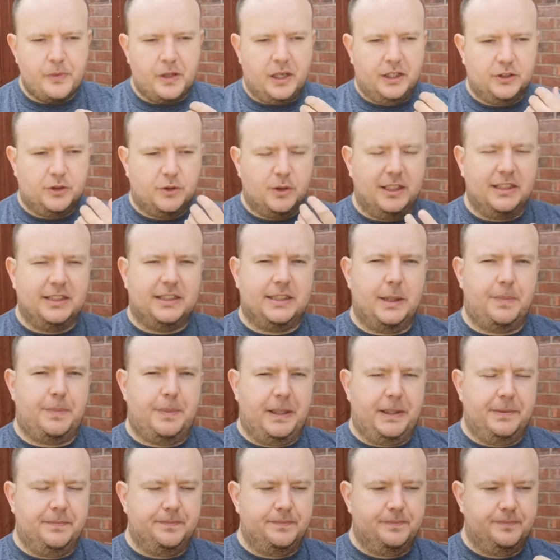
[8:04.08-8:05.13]
it's quite
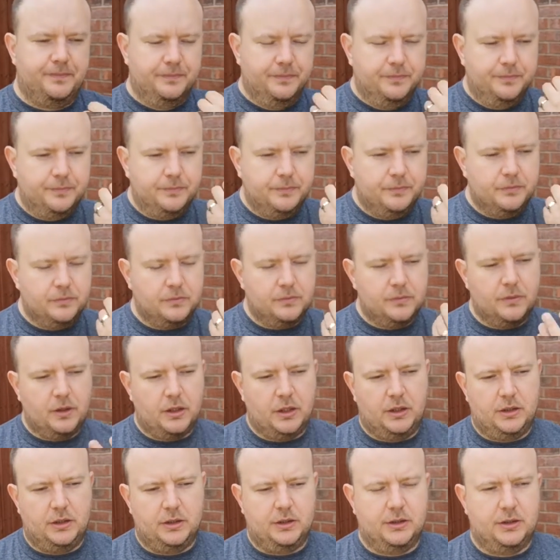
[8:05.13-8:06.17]
zippy.
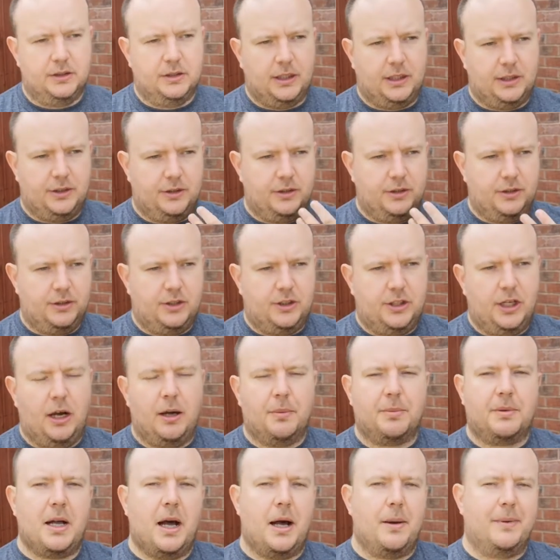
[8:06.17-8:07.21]
There's a
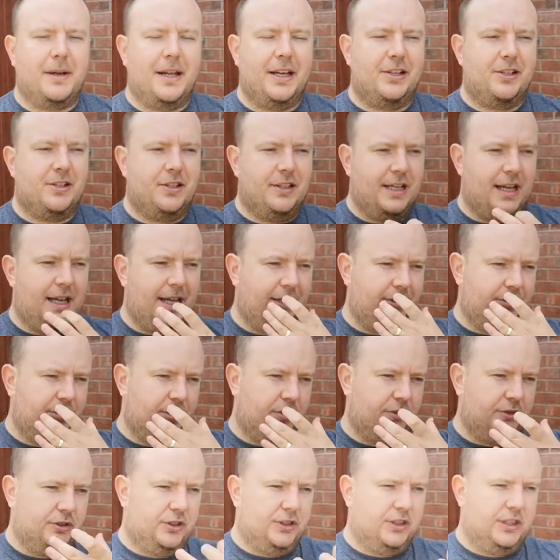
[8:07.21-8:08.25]
sharp carbonation there. It
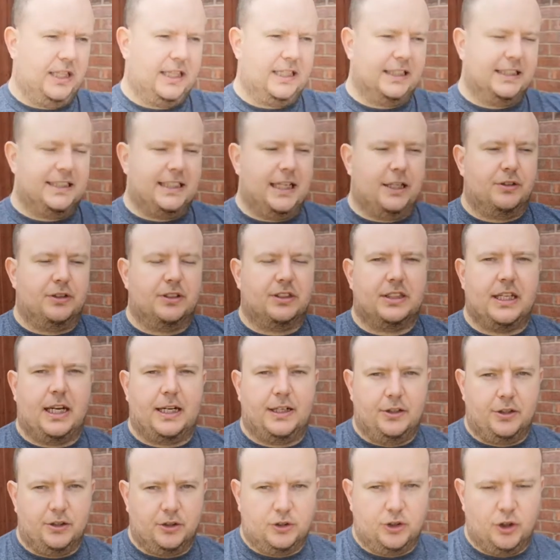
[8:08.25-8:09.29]
sort of zings down the
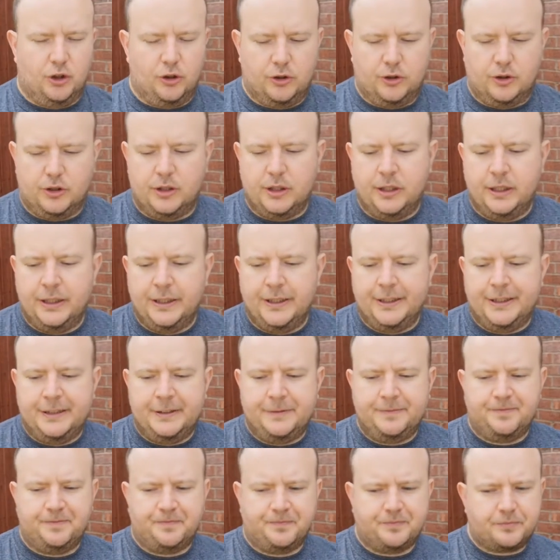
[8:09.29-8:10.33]
side of the tongue.
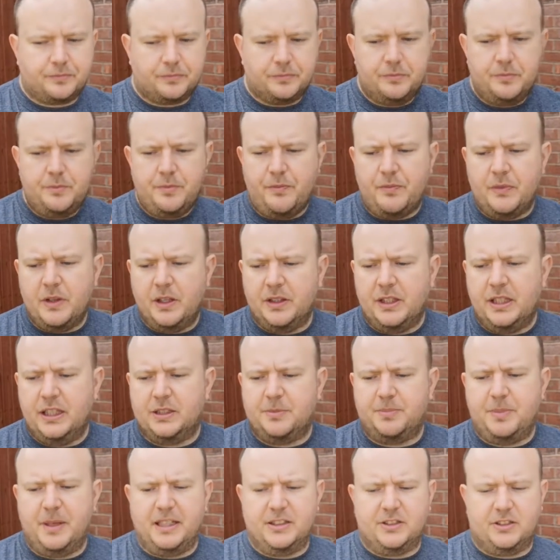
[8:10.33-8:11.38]

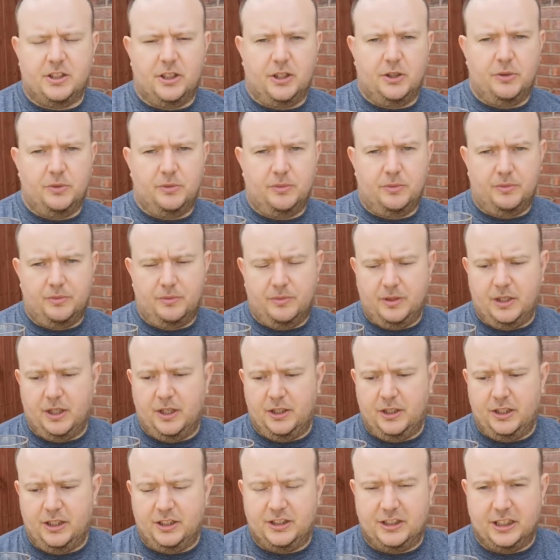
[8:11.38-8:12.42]
These beers do. I
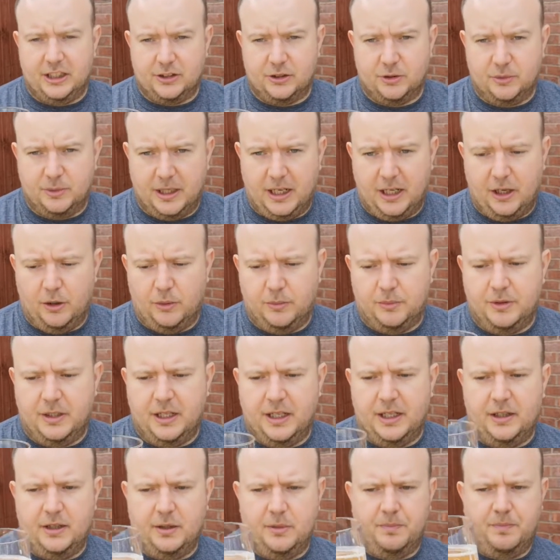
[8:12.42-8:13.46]
heard it sizzle when I opened
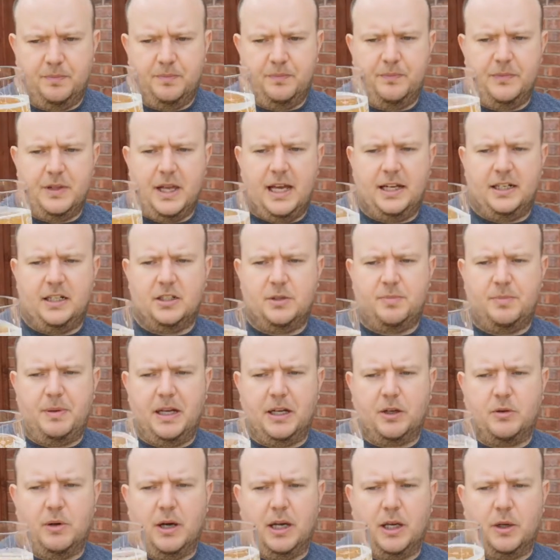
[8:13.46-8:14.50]
it. I had this
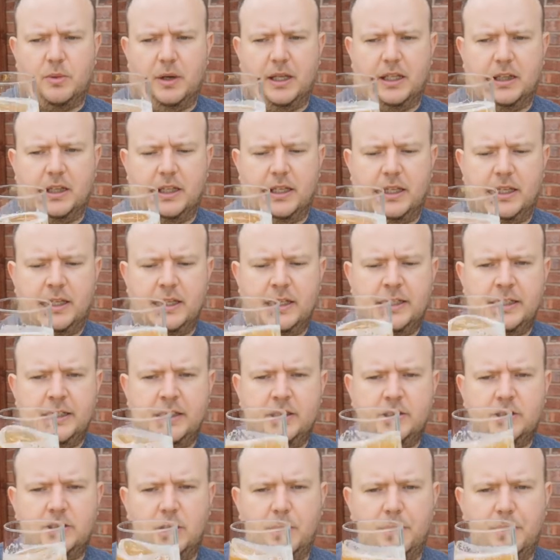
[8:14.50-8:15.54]
beer quite quickly.
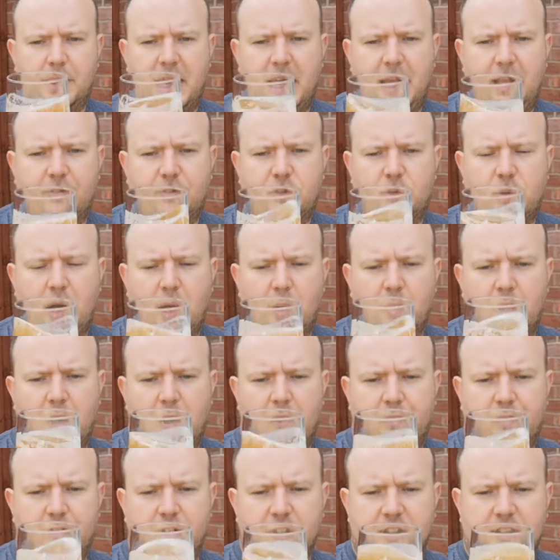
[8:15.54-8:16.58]
So it behaved quite
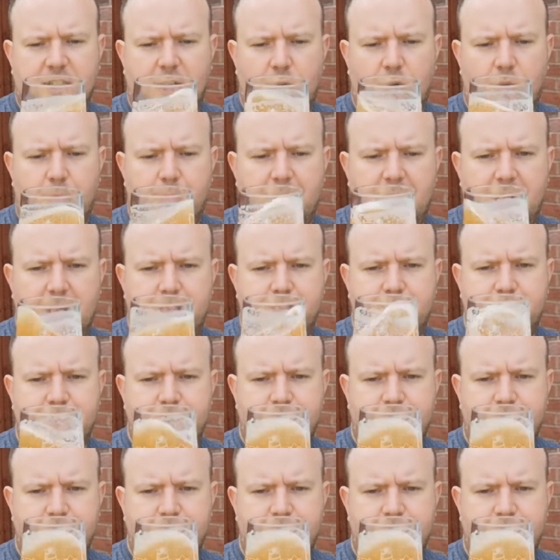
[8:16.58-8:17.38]
well for a sour beer.